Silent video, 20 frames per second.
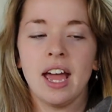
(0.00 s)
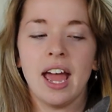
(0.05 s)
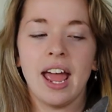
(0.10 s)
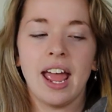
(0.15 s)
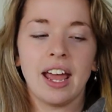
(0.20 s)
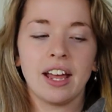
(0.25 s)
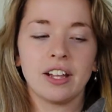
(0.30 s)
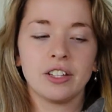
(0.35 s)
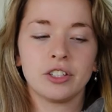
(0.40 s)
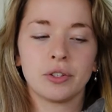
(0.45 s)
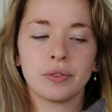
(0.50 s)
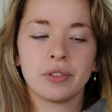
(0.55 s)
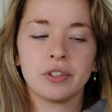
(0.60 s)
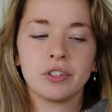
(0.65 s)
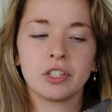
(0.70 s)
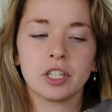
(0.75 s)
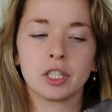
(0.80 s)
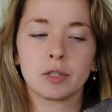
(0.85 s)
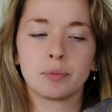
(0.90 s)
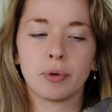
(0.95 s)
And so
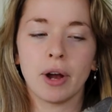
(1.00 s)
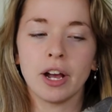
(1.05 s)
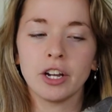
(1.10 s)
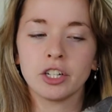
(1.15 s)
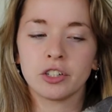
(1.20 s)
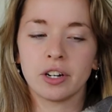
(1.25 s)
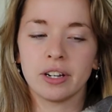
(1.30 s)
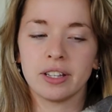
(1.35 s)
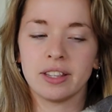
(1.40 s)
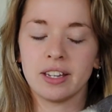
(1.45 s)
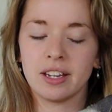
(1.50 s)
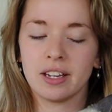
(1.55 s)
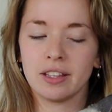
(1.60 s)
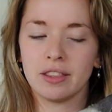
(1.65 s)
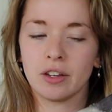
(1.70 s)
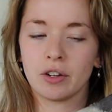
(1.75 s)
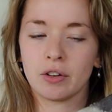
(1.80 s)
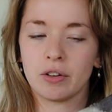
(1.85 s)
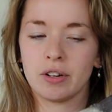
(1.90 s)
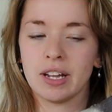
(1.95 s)
there's this pressure, I think, in
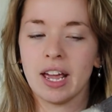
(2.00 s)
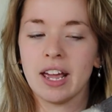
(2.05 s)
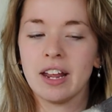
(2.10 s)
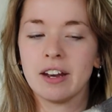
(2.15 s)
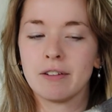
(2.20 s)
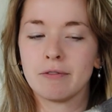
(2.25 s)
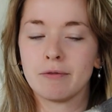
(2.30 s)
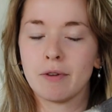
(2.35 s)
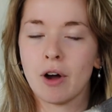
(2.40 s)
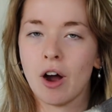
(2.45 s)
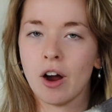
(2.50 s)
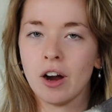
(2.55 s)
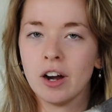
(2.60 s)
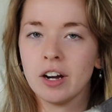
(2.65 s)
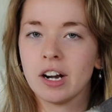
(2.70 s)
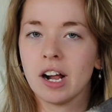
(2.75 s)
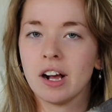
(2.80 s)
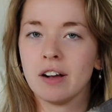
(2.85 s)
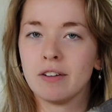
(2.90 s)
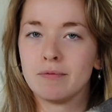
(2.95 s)
the creative
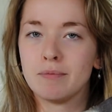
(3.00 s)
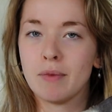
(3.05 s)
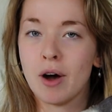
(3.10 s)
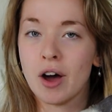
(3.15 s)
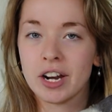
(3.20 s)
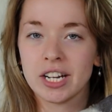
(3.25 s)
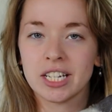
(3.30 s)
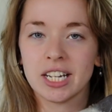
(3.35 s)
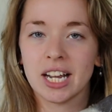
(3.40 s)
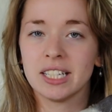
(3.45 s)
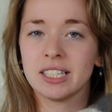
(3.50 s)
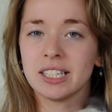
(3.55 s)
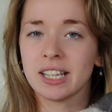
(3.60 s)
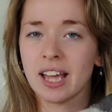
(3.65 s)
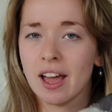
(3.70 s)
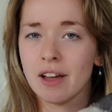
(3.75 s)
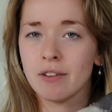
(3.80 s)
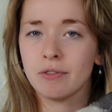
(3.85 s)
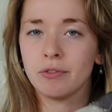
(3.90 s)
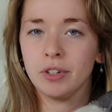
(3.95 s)
heart of monetizing
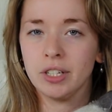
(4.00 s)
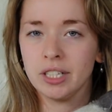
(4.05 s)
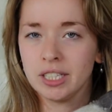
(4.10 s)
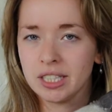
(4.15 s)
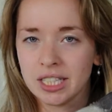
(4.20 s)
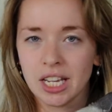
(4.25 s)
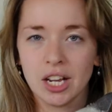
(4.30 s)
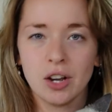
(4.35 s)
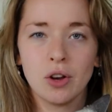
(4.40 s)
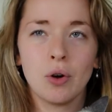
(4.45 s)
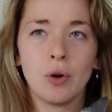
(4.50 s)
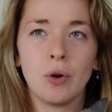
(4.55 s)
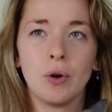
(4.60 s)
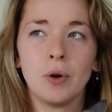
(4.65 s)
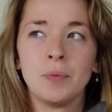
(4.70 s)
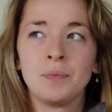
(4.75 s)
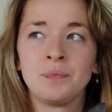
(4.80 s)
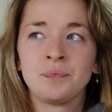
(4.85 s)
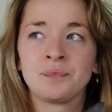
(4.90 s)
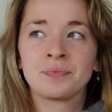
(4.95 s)
every
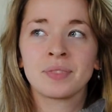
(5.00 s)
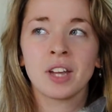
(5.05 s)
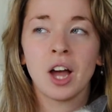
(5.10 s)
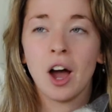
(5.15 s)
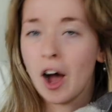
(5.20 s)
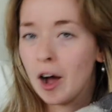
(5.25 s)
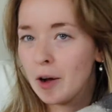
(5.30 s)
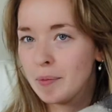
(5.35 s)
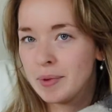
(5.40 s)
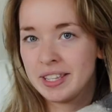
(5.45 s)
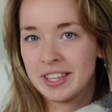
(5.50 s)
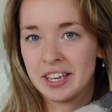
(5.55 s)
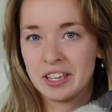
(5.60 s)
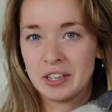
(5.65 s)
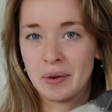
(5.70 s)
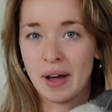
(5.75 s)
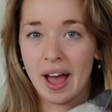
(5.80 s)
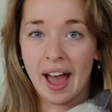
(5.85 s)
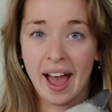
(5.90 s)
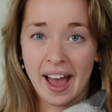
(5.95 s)
single hobby that
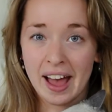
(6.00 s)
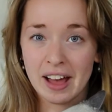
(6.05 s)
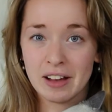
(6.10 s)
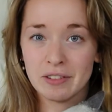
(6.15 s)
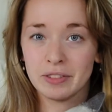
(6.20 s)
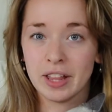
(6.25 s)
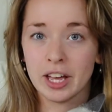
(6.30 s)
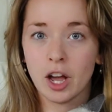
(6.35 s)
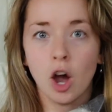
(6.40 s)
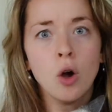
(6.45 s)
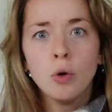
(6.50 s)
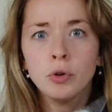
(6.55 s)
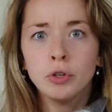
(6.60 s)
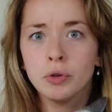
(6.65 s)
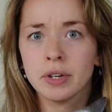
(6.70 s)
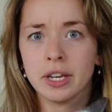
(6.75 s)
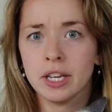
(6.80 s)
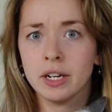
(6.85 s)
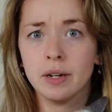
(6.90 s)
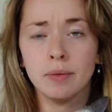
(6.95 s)
you have. Like, oh,
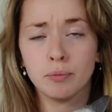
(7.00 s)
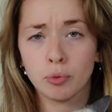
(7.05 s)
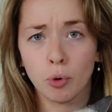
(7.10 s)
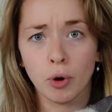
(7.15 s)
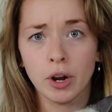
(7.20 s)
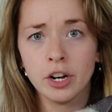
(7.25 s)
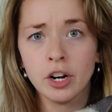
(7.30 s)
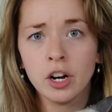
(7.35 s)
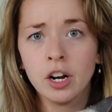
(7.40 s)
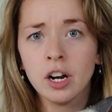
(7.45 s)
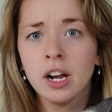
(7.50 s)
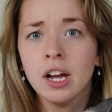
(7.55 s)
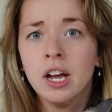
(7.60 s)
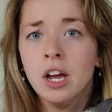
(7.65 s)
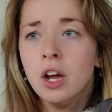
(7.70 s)
you can embroider?